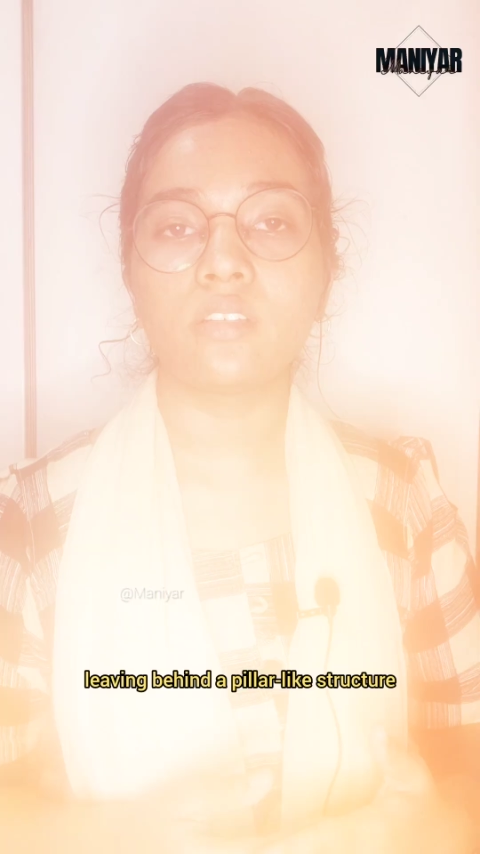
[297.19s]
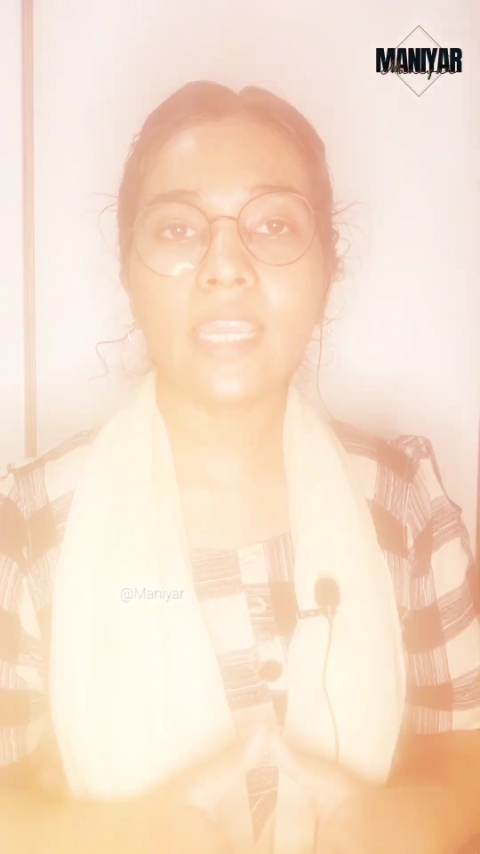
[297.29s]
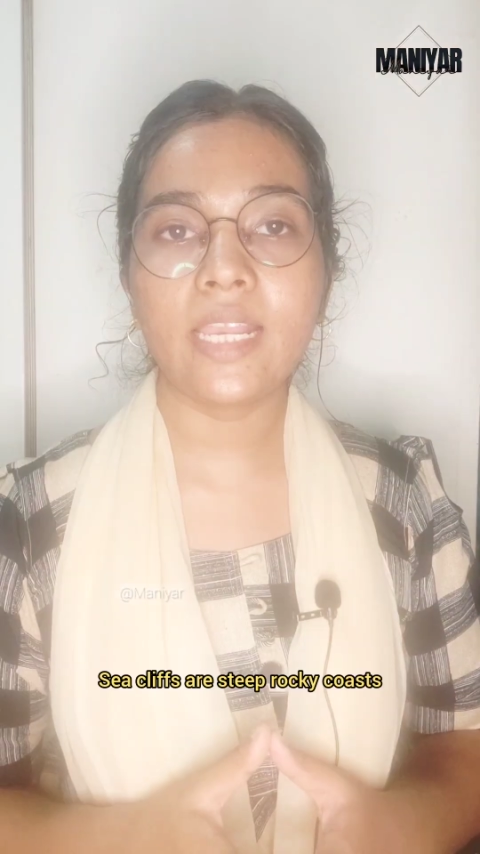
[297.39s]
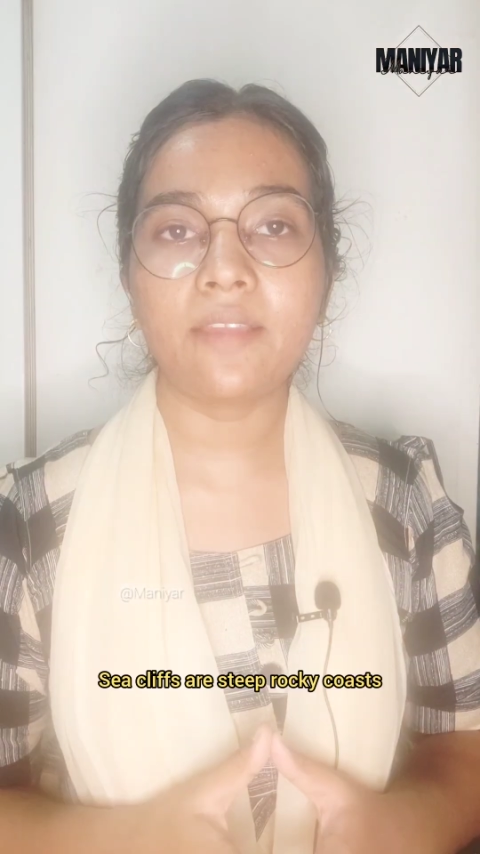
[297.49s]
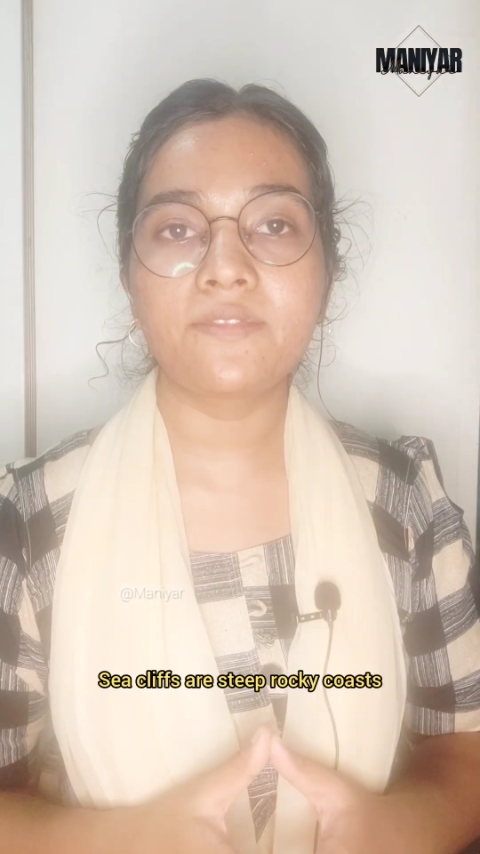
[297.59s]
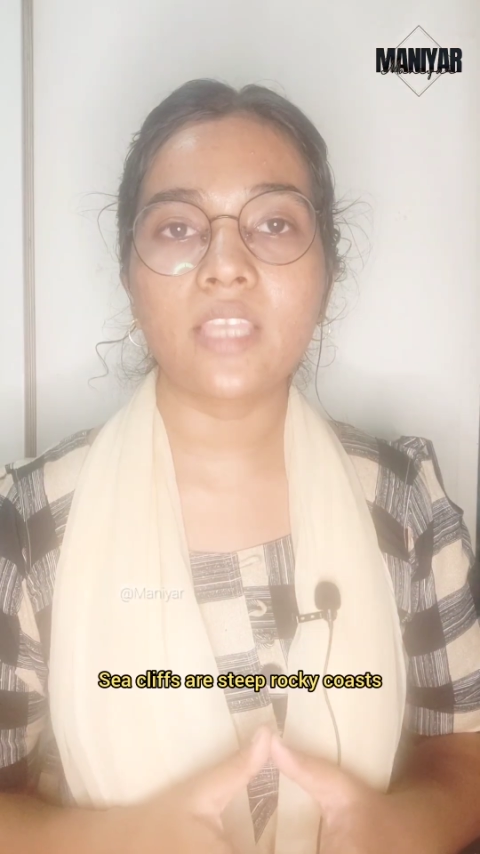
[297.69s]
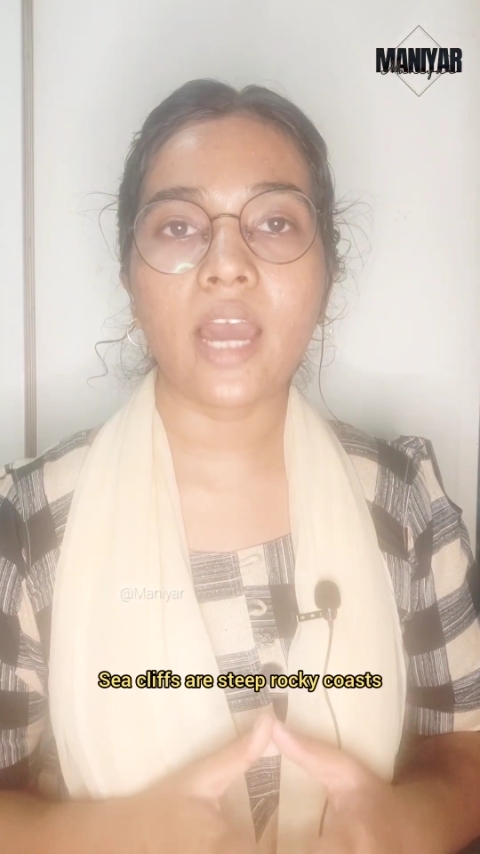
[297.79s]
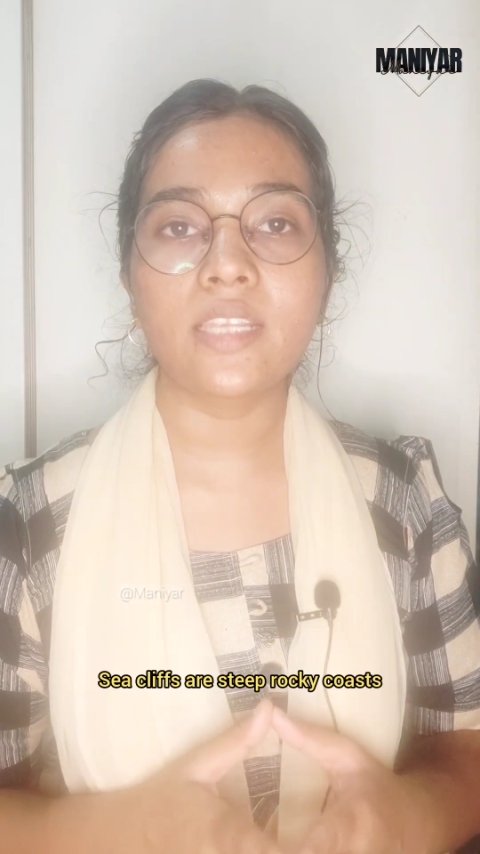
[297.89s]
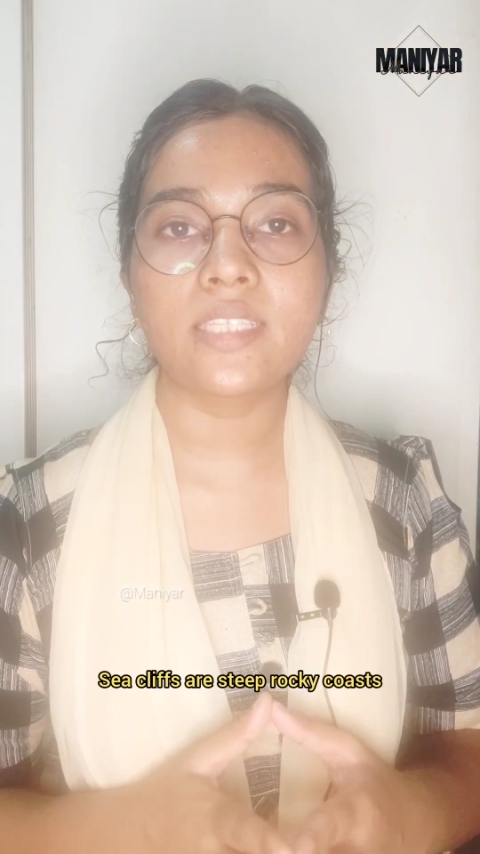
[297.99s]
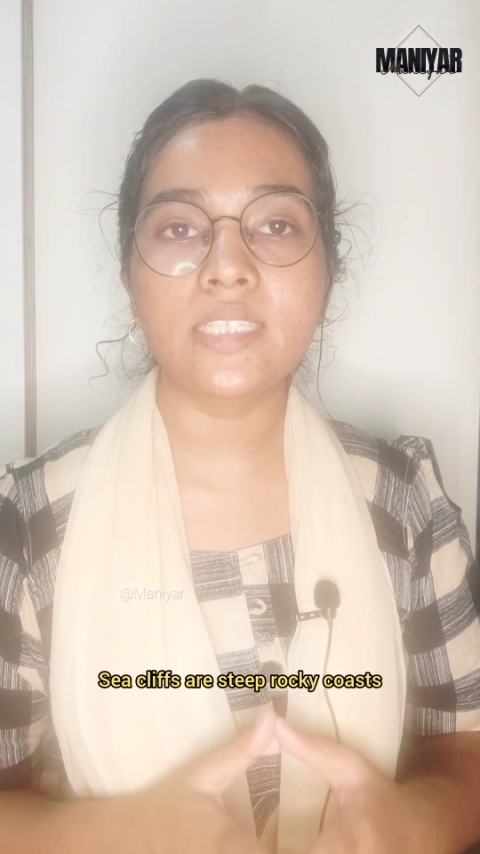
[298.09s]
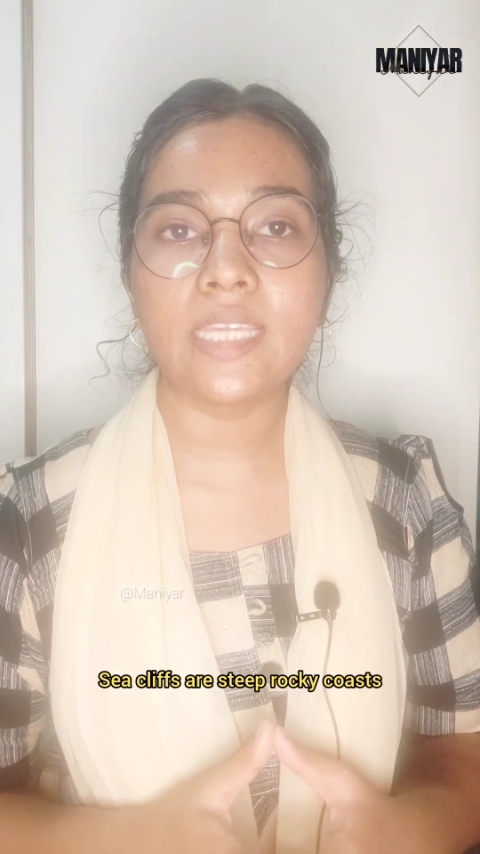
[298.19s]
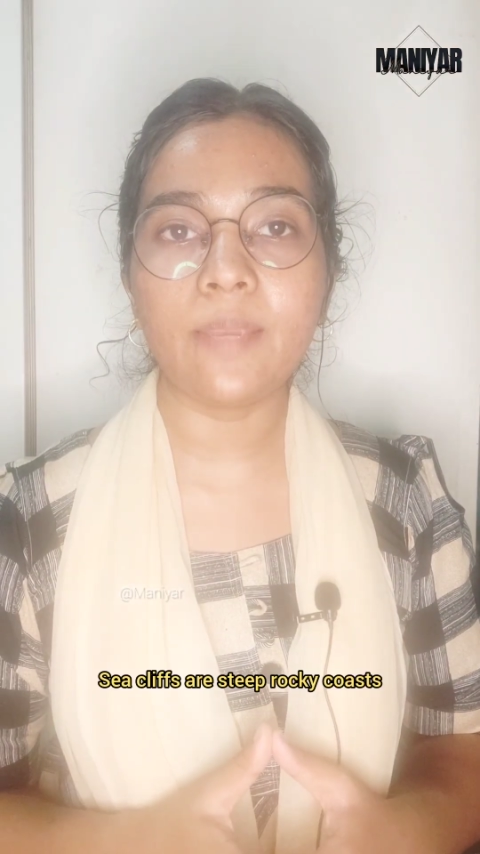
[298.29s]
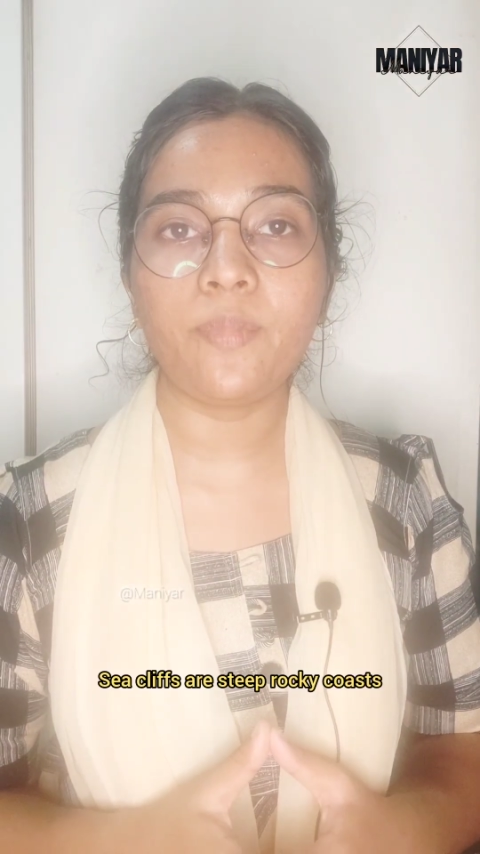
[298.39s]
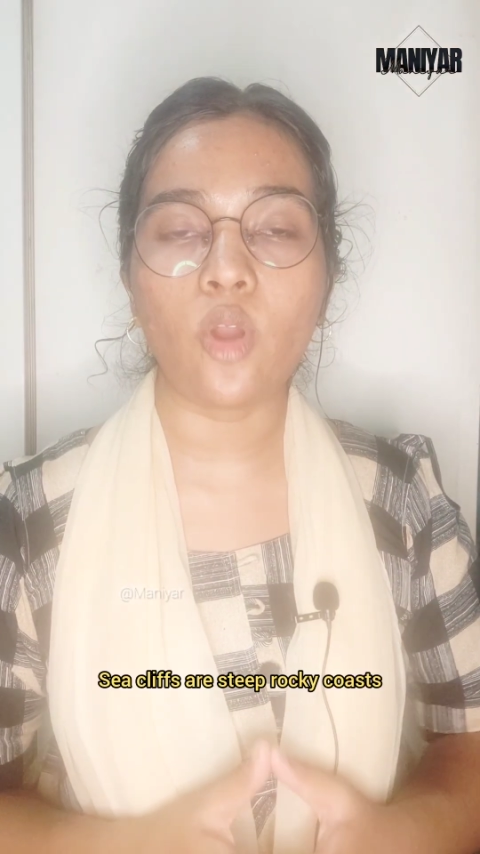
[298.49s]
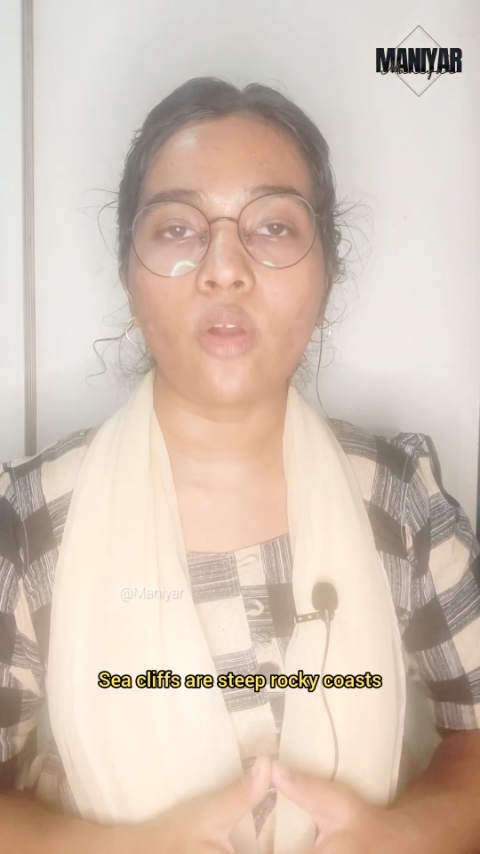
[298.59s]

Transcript: Sea cliffs are steep